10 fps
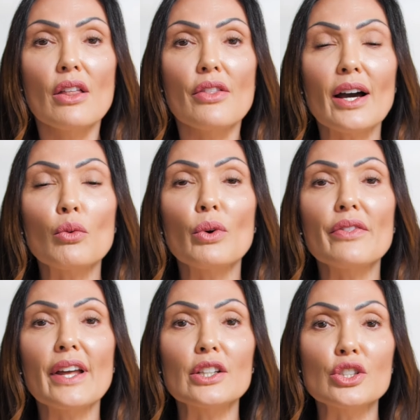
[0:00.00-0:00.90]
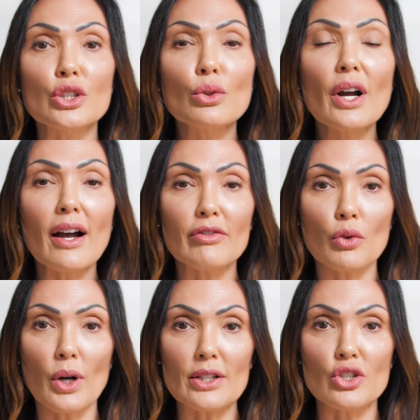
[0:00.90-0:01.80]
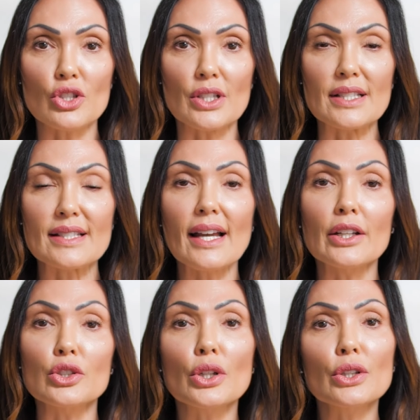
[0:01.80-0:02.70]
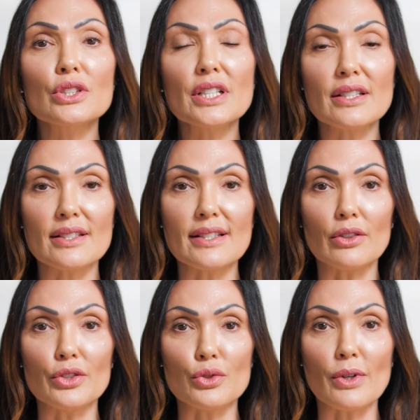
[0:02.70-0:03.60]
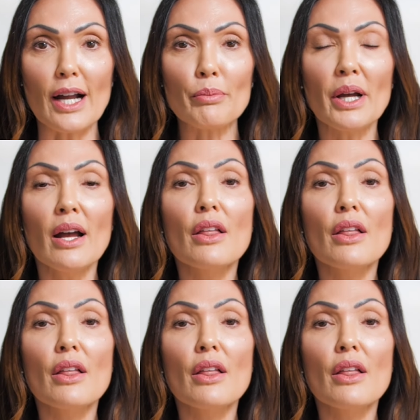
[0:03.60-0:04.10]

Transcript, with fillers: that when they do have questions and turn to the sales rep,